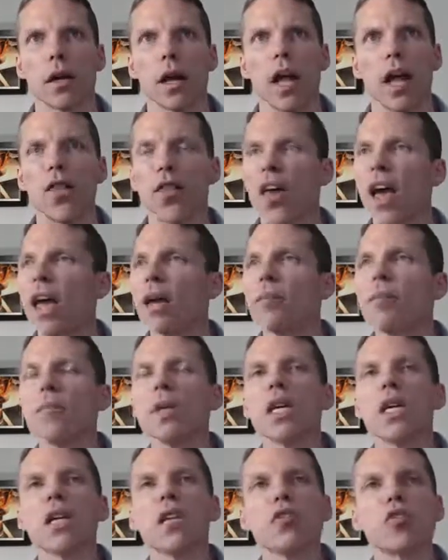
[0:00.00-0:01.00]
And they
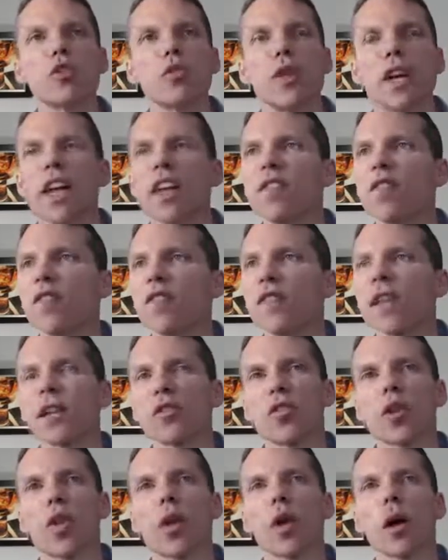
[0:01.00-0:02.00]
mean to
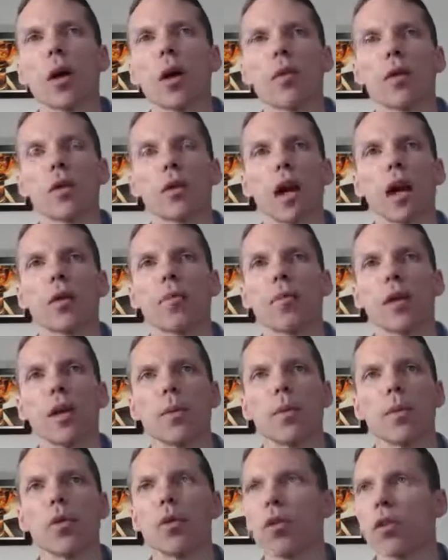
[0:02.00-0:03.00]
inflict harm on our
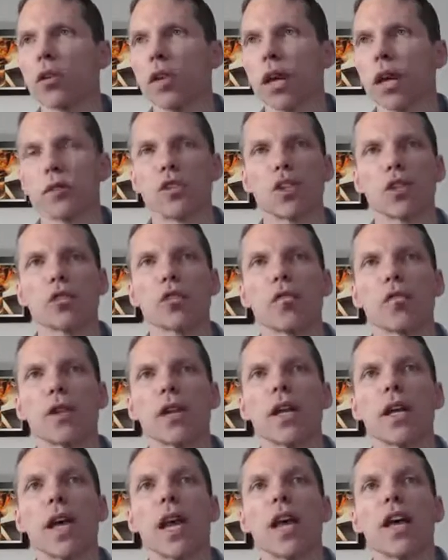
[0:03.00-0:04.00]
people, on our
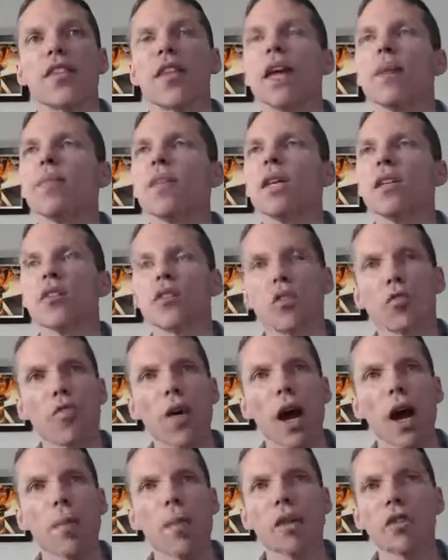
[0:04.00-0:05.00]
children. They mean to
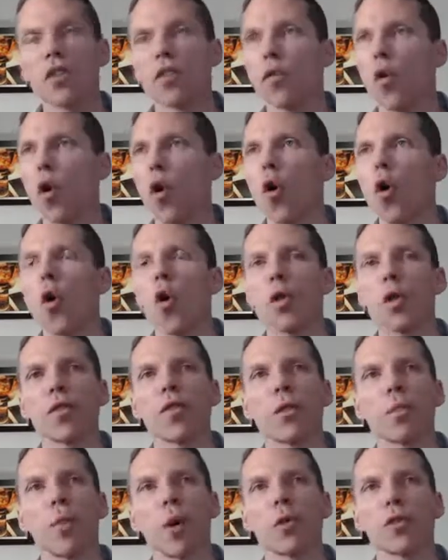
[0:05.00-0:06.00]
rob us of all
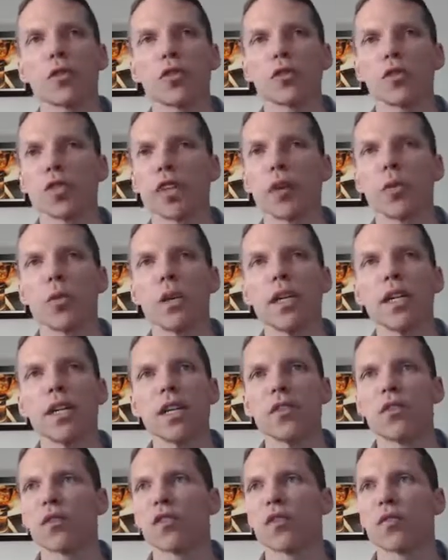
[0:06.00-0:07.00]
of the bolsters that we
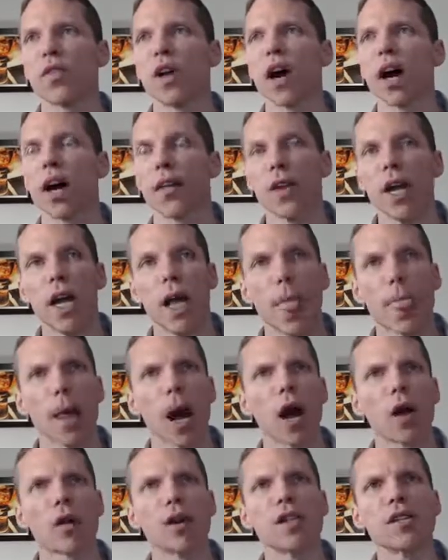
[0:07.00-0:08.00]
need to survive.
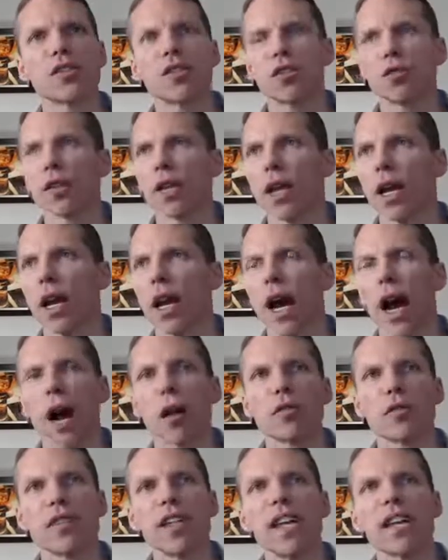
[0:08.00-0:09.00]
Our history,
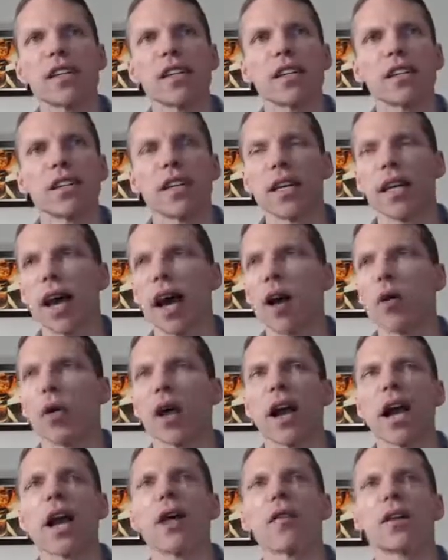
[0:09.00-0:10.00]
our dignity, our
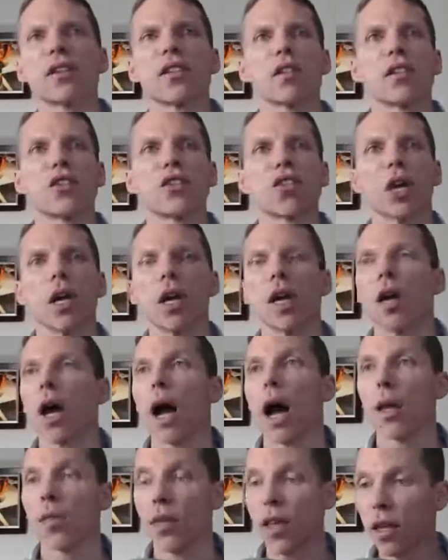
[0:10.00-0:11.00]
heritage,
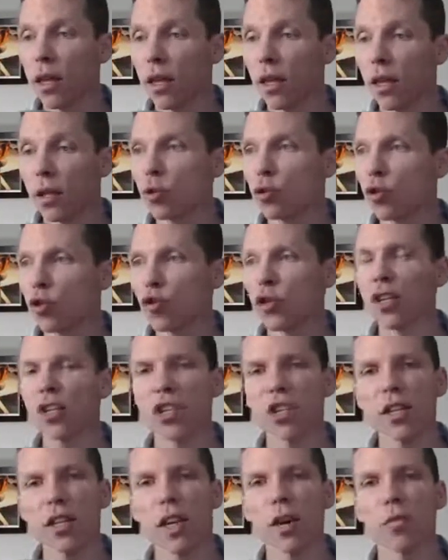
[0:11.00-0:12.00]
the
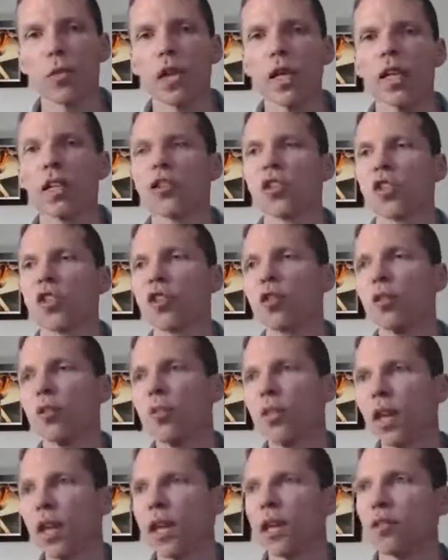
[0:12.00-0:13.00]
nutrition that we
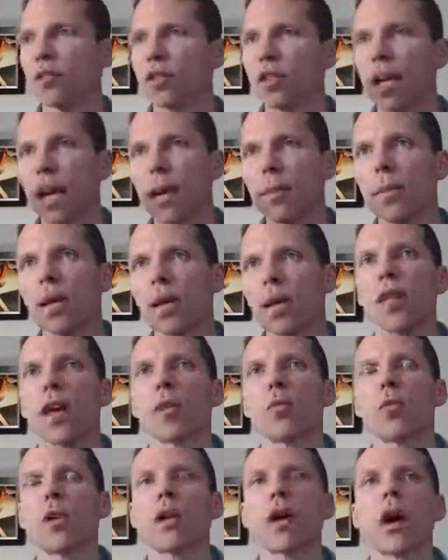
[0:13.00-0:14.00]
consume, the entertainment
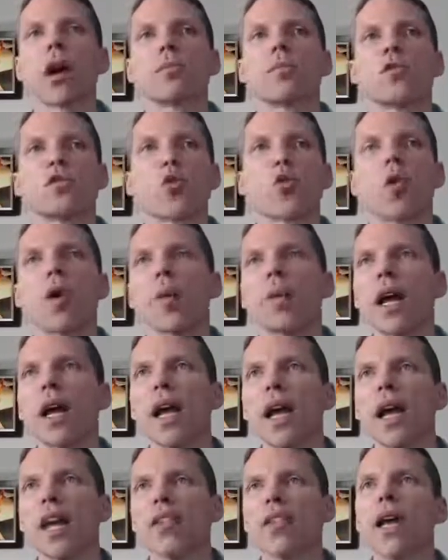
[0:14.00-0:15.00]
that we absorb.
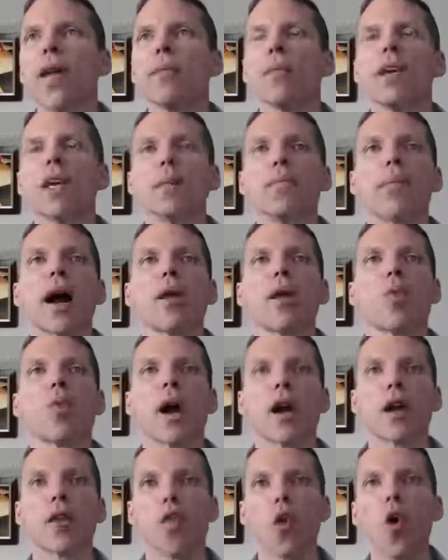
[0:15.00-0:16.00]
They mean by
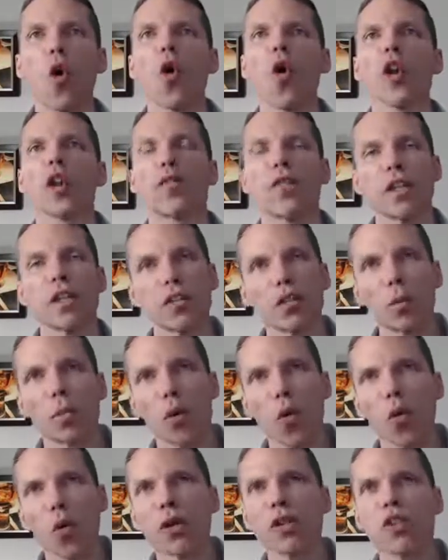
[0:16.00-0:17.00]
way of all of it to
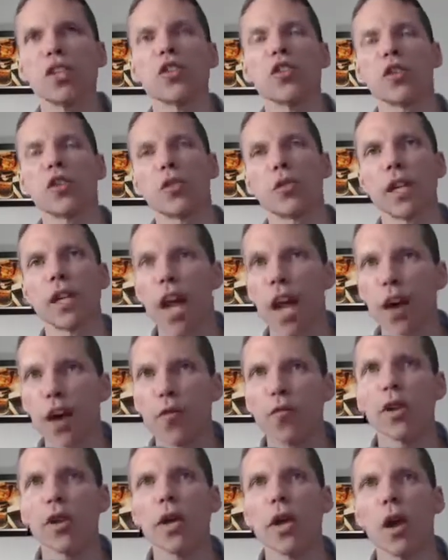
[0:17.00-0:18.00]
poison you in
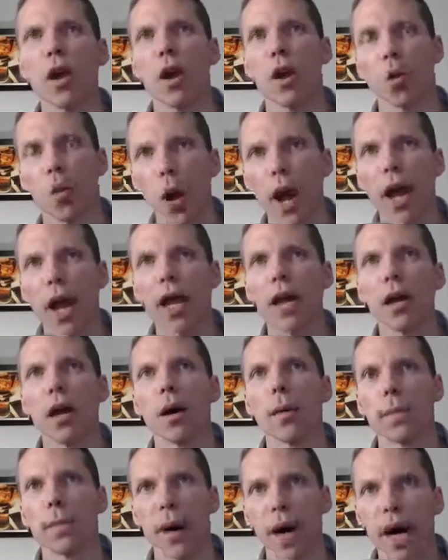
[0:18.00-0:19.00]
every way
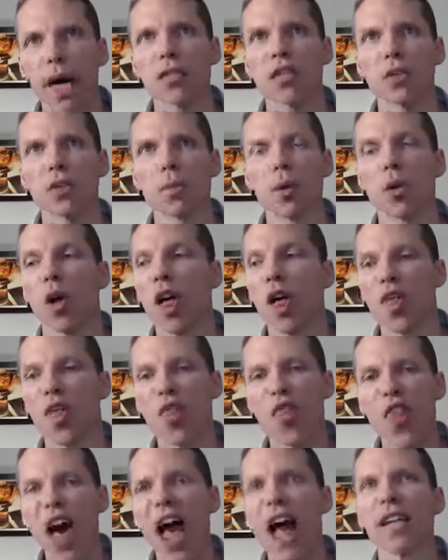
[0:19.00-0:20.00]
possible.
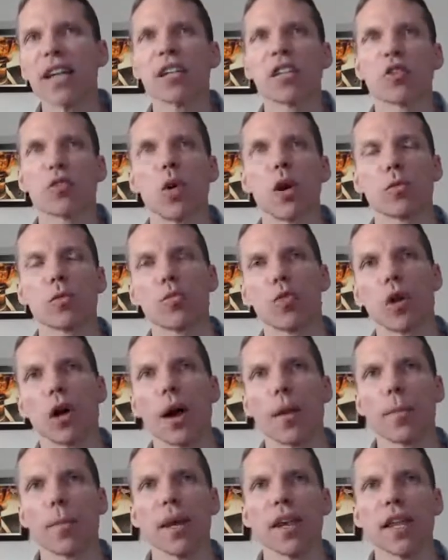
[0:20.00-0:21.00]
That is what we're
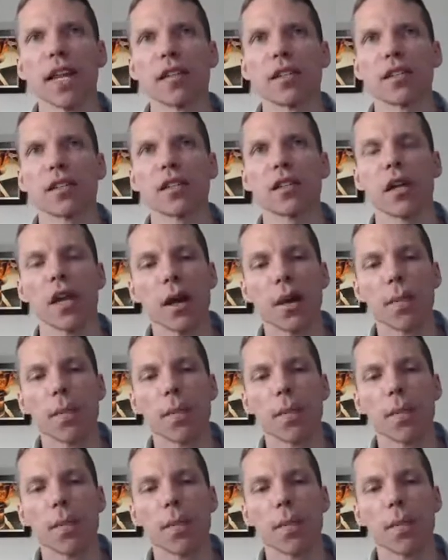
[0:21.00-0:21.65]
up against.